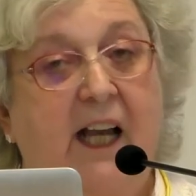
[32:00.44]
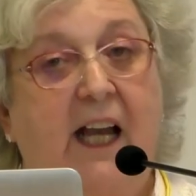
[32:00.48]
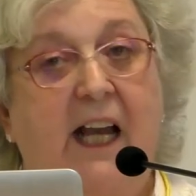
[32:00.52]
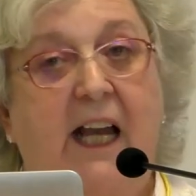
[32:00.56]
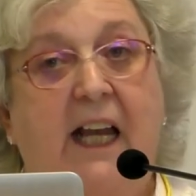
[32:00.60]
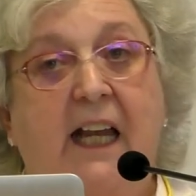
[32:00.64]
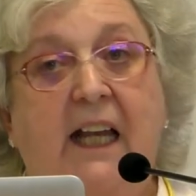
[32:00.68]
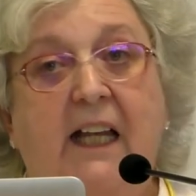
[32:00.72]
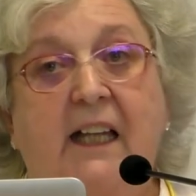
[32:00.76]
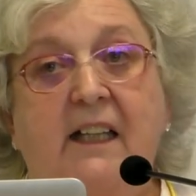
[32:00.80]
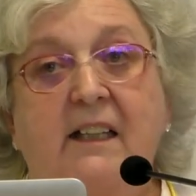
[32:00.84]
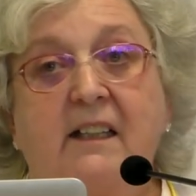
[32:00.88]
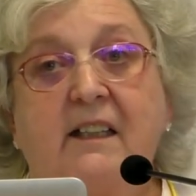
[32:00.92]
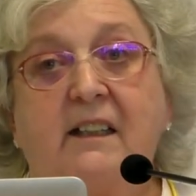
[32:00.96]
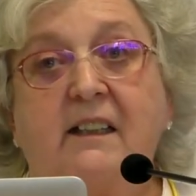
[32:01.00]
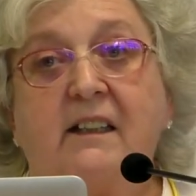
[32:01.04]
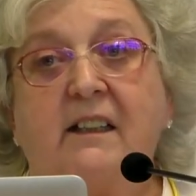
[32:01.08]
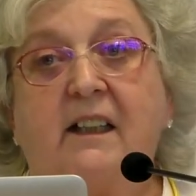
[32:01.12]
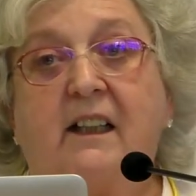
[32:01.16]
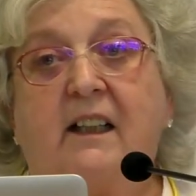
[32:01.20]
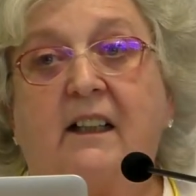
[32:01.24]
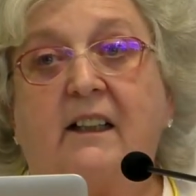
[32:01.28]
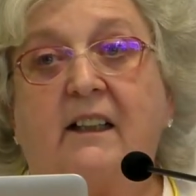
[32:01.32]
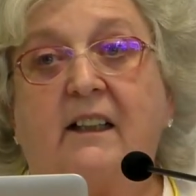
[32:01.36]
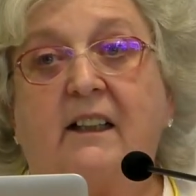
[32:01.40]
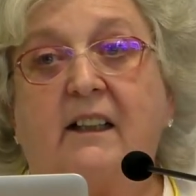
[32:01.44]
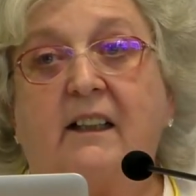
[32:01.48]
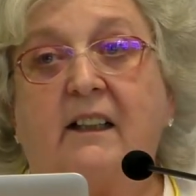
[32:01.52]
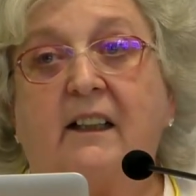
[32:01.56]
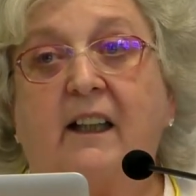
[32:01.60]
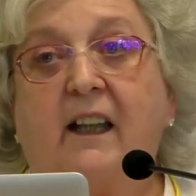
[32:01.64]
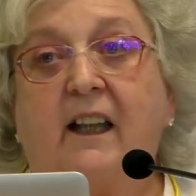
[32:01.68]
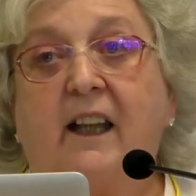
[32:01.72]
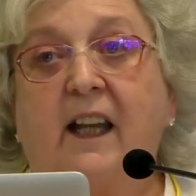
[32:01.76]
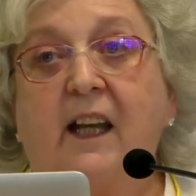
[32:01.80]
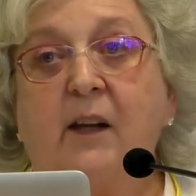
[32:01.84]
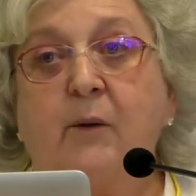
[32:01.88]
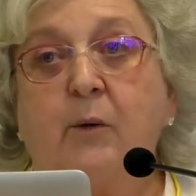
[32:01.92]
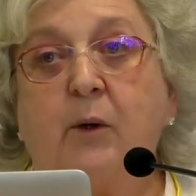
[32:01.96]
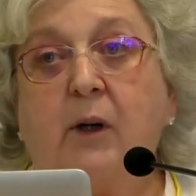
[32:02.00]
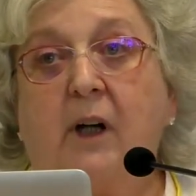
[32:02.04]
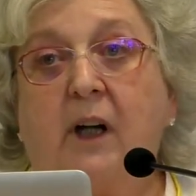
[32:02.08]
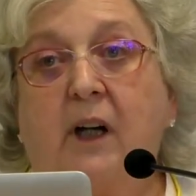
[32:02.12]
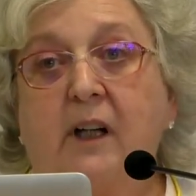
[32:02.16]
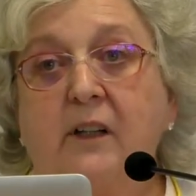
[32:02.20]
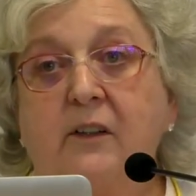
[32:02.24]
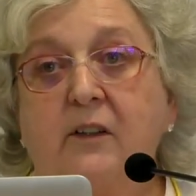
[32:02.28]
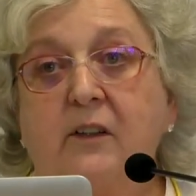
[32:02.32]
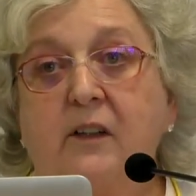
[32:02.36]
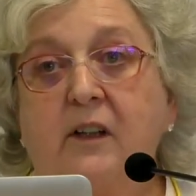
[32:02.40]
and they were
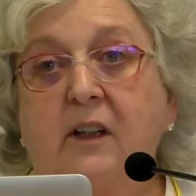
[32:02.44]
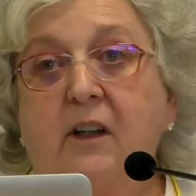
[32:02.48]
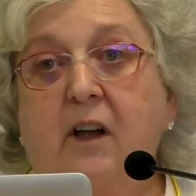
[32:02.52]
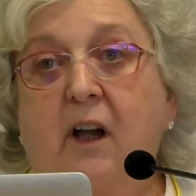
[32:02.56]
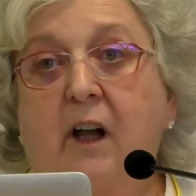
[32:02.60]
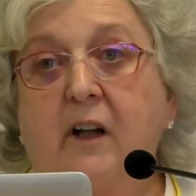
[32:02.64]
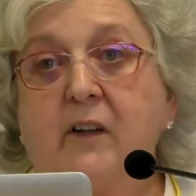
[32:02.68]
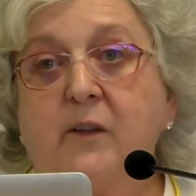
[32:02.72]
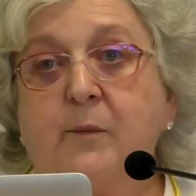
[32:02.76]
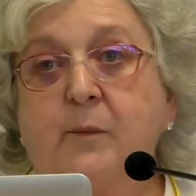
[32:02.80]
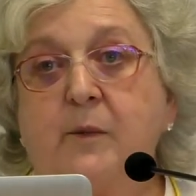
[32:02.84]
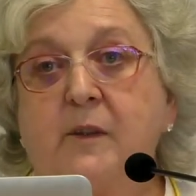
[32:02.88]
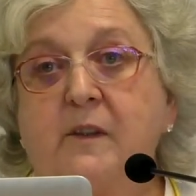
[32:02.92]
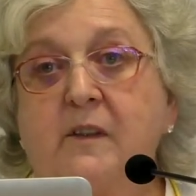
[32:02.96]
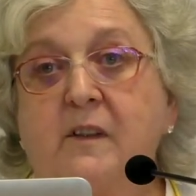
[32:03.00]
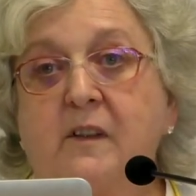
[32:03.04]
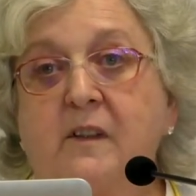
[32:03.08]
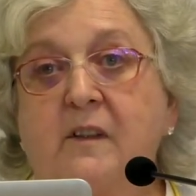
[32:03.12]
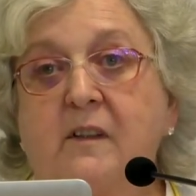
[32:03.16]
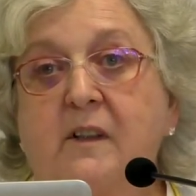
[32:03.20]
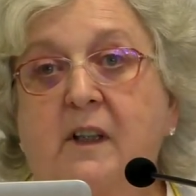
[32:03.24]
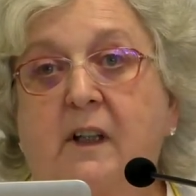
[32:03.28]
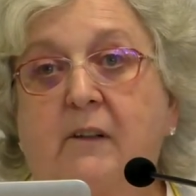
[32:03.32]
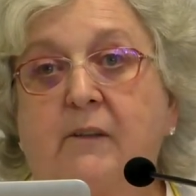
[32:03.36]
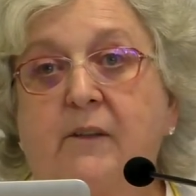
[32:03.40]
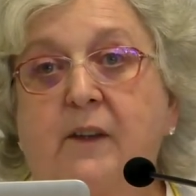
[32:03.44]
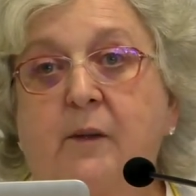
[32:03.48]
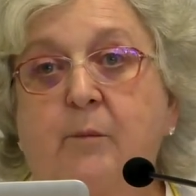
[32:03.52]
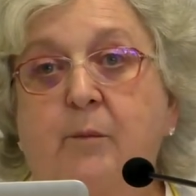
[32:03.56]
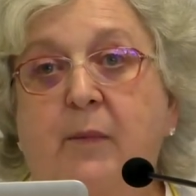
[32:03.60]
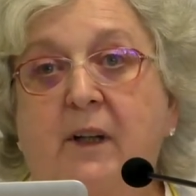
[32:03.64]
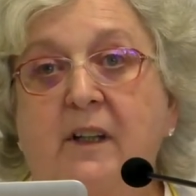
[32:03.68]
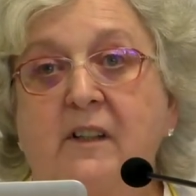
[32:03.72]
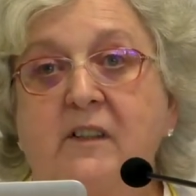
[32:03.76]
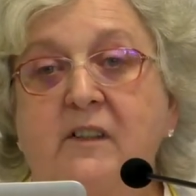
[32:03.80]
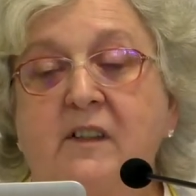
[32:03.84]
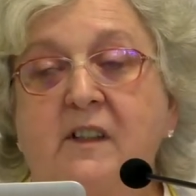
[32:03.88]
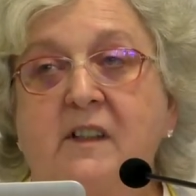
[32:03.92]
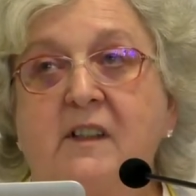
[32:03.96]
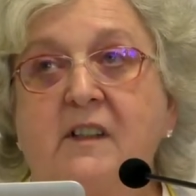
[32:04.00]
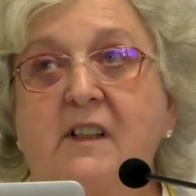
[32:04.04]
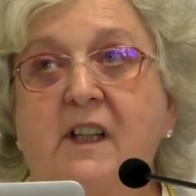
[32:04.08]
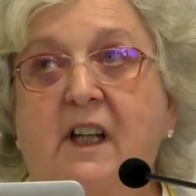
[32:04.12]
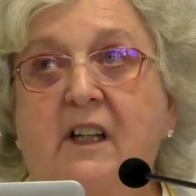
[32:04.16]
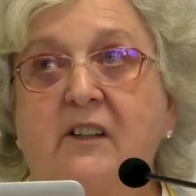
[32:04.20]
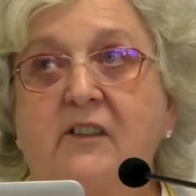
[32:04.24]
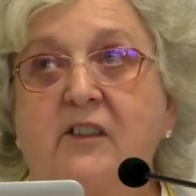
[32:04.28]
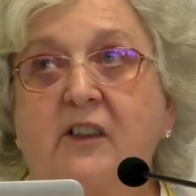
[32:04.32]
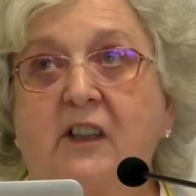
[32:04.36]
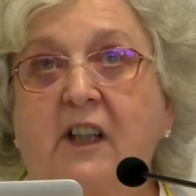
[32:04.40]
under the auspices of the Besant
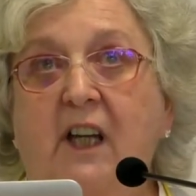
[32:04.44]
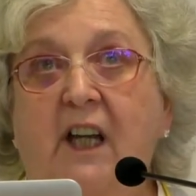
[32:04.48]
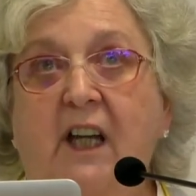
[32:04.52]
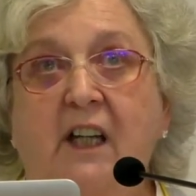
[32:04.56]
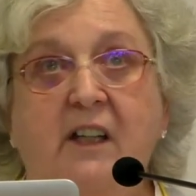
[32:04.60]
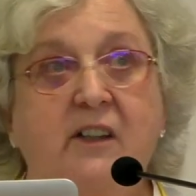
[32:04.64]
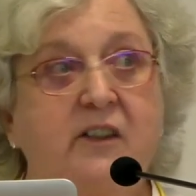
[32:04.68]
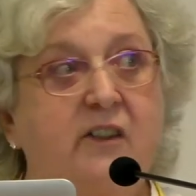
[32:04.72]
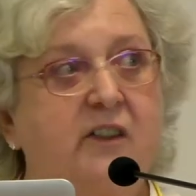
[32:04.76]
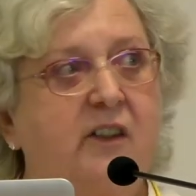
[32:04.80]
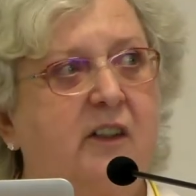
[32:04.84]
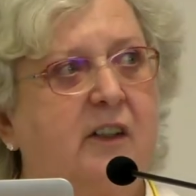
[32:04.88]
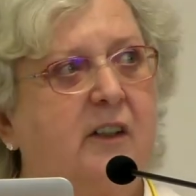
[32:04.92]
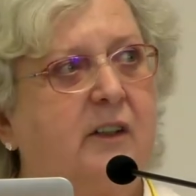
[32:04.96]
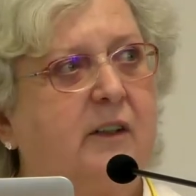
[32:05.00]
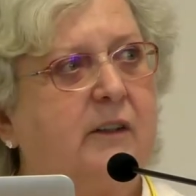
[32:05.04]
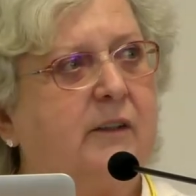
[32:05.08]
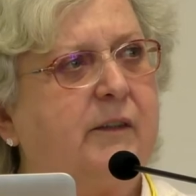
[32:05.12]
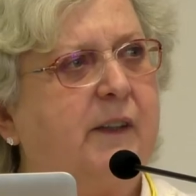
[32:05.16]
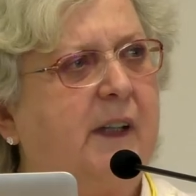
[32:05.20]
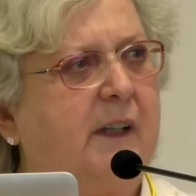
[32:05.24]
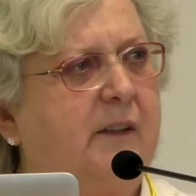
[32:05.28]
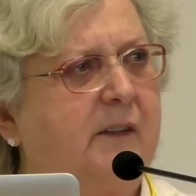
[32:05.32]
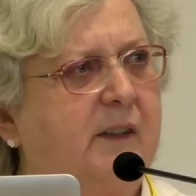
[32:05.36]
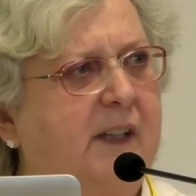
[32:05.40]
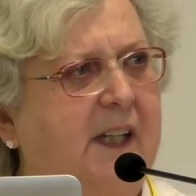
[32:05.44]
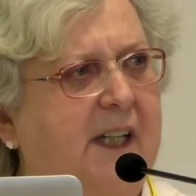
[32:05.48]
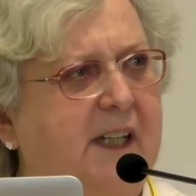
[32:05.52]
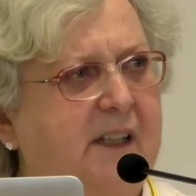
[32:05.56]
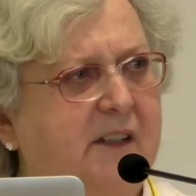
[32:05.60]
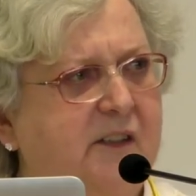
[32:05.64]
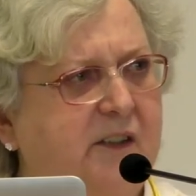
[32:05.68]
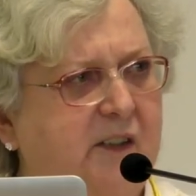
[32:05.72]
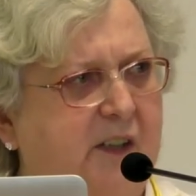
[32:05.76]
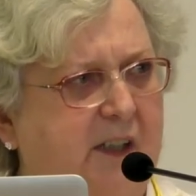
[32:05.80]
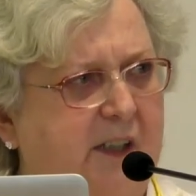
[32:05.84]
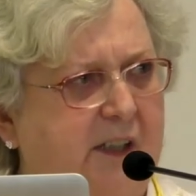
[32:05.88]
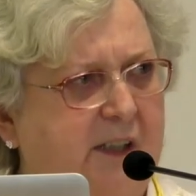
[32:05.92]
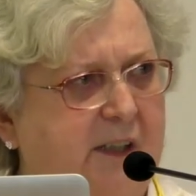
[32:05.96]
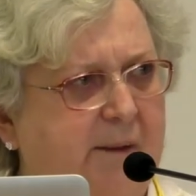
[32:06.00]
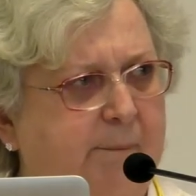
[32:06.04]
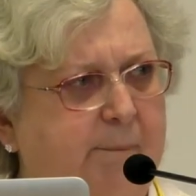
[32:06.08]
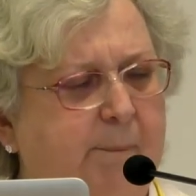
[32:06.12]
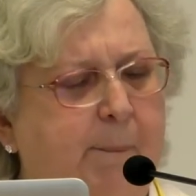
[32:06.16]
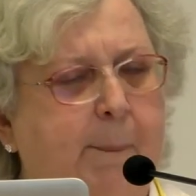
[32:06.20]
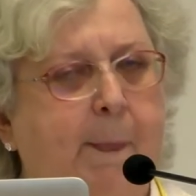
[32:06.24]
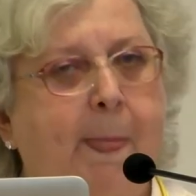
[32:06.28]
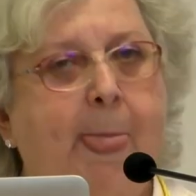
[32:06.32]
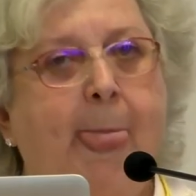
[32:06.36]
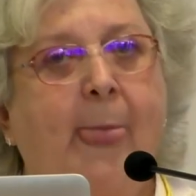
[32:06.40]
Educational Foundation.
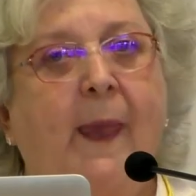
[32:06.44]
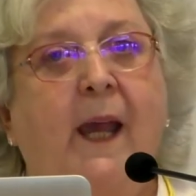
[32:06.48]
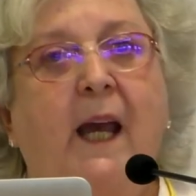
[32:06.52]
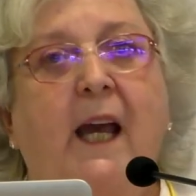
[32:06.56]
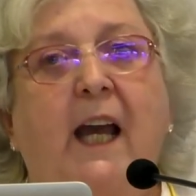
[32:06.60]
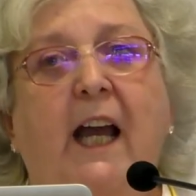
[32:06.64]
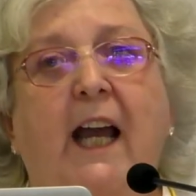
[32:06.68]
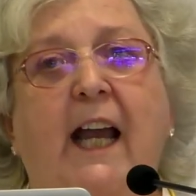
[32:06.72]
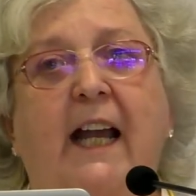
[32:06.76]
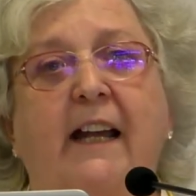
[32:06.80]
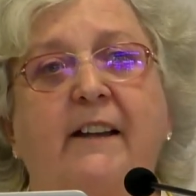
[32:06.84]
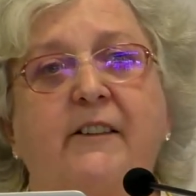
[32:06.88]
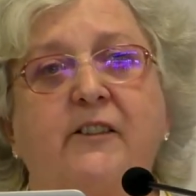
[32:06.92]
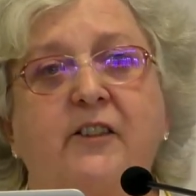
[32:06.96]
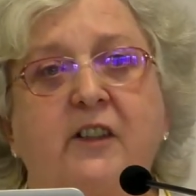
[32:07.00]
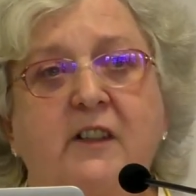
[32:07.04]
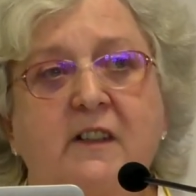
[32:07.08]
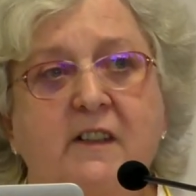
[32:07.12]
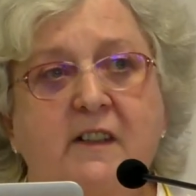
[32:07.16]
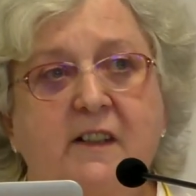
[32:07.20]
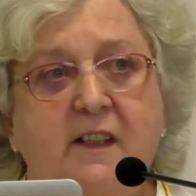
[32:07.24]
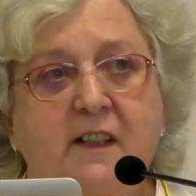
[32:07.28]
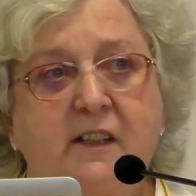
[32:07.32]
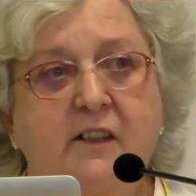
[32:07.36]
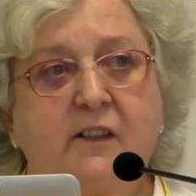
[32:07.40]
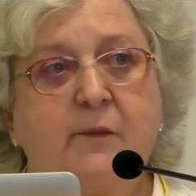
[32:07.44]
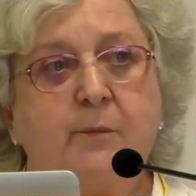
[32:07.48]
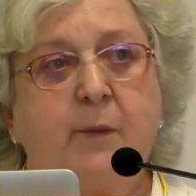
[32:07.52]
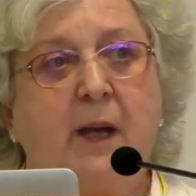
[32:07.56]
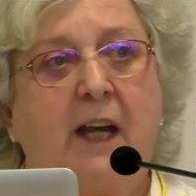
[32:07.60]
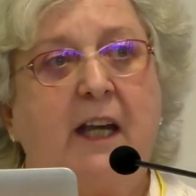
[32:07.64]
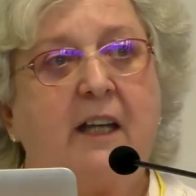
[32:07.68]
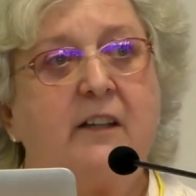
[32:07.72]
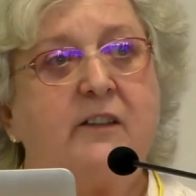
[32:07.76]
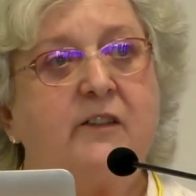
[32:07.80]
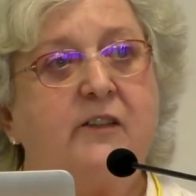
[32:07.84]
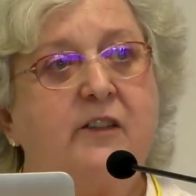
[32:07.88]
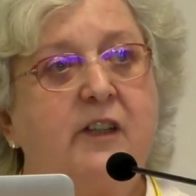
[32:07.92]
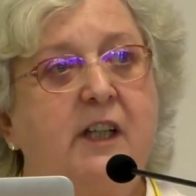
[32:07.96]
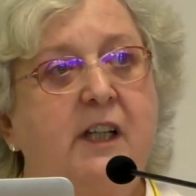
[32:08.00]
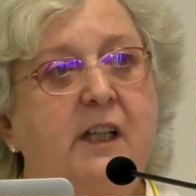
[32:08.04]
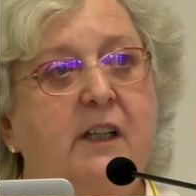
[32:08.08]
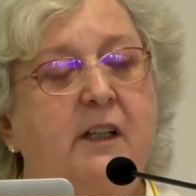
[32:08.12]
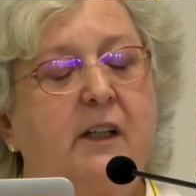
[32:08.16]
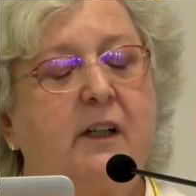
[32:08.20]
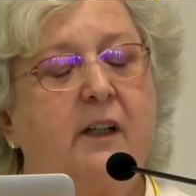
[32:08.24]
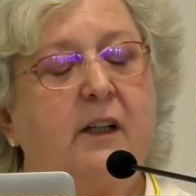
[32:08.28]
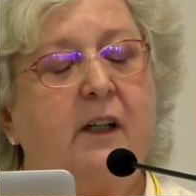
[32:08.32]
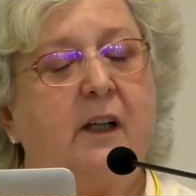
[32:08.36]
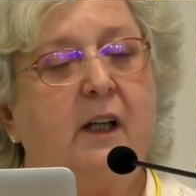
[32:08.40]
And just this past
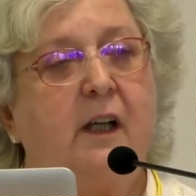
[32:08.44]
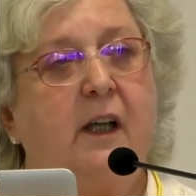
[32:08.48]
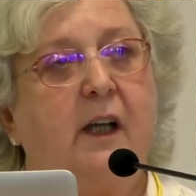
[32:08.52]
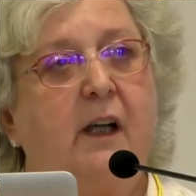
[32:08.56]
year,